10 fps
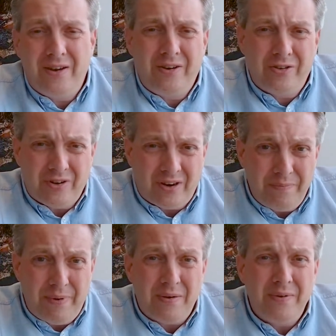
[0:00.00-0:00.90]
the
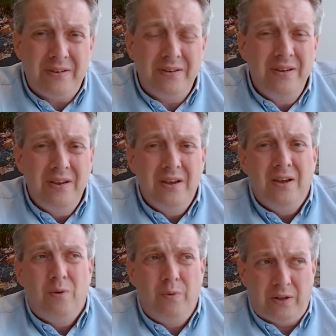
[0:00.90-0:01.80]
starting period,
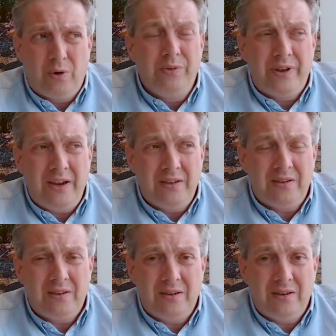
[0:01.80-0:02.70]
we had contact.
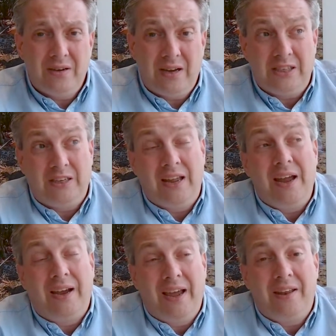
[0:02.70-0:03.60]
I said,
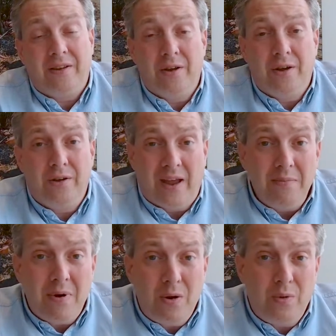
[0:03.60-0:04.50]
"Can I get a
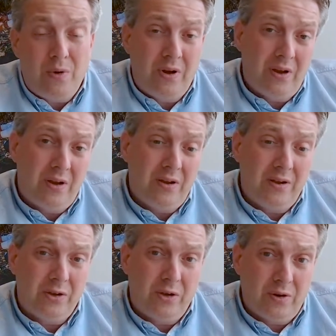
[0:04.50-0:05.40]
demo?
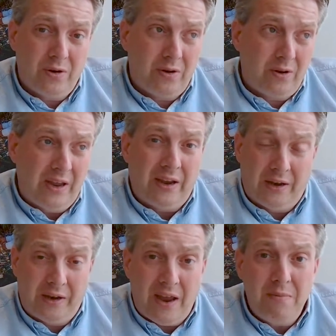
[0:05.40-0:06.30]
Can I
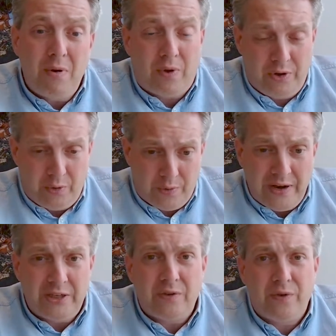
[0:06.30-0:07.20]
get a demo while you
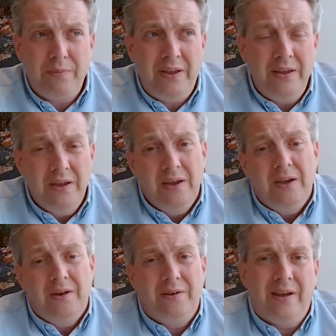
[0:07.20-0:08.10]
arrange it for me?"
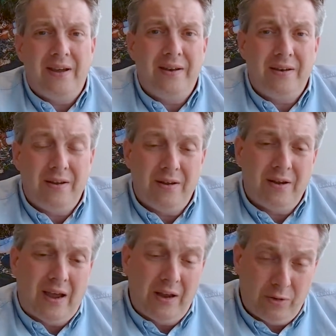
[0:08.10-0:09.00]
Then
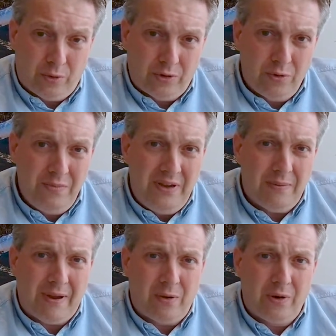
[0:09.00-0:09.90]
I talked to
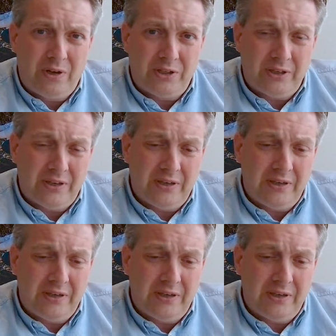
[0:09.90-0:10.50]
me and my colleagues